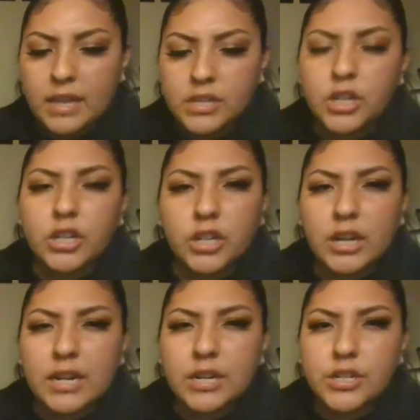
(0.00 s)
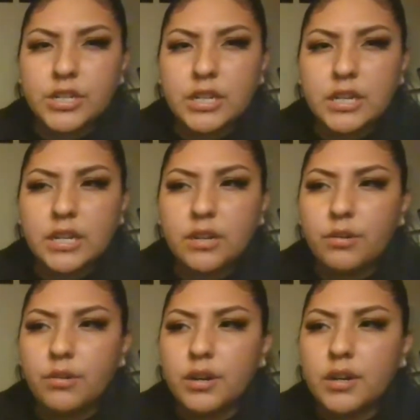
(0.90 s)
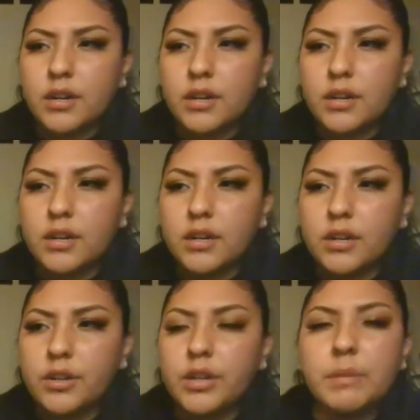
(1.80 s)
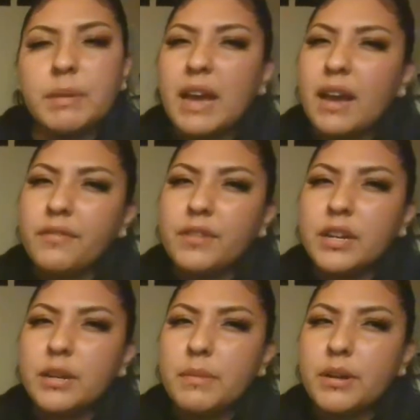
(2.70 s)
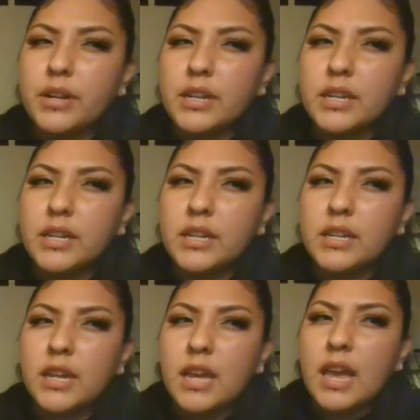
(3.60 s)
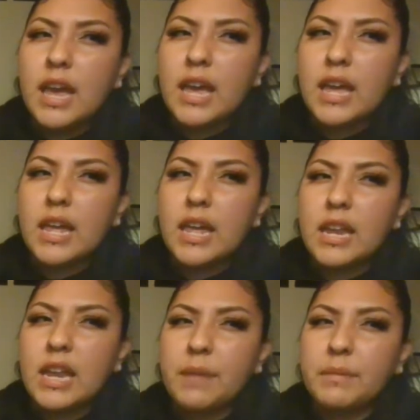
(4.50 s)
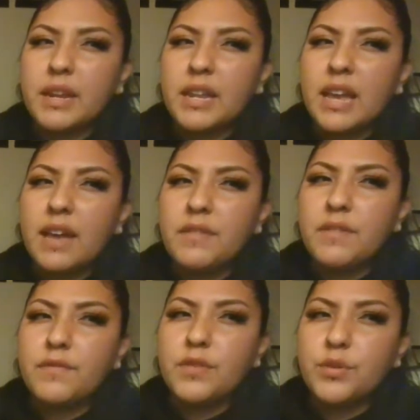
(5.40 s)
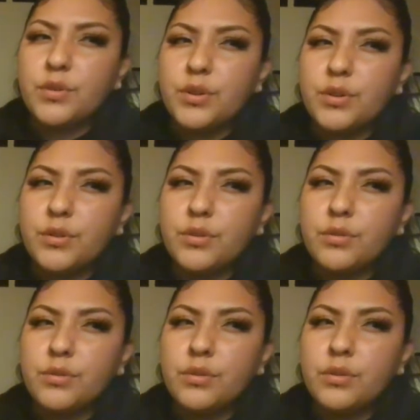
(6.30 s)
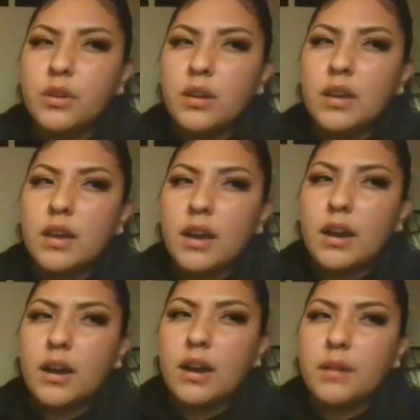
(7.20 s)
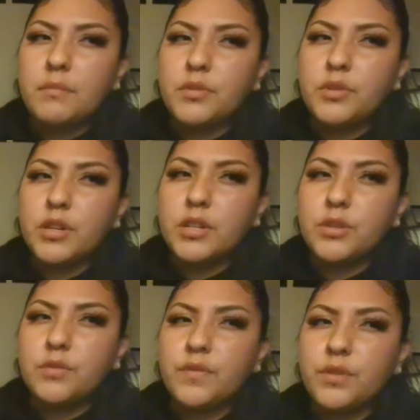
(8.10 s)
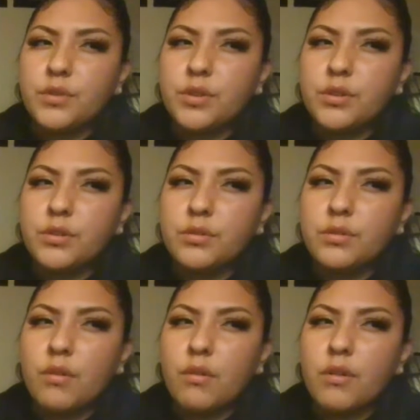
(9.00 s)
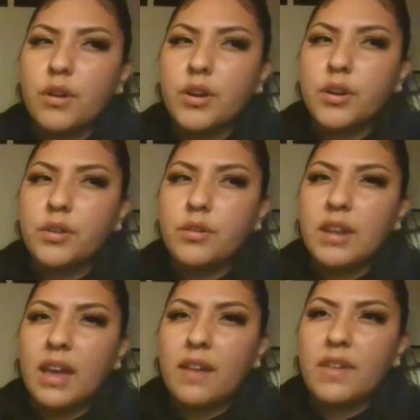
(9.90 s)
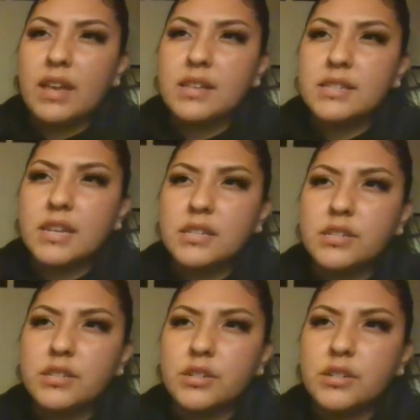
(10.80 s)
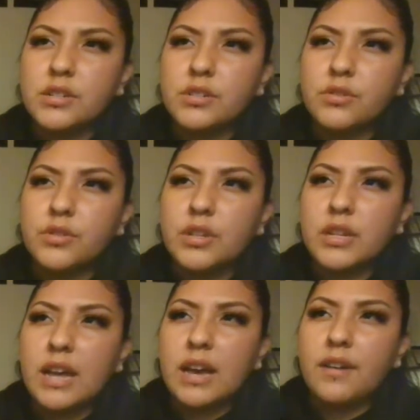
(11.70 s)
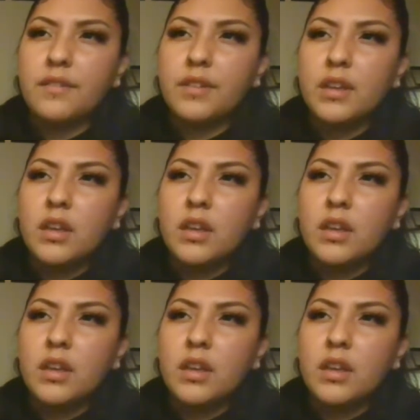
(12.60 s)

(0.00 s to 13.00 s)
darker energy, or you could be African American, and I'm getting heavy voodoo. You could do voodoo, or you could have ancestors, or you could have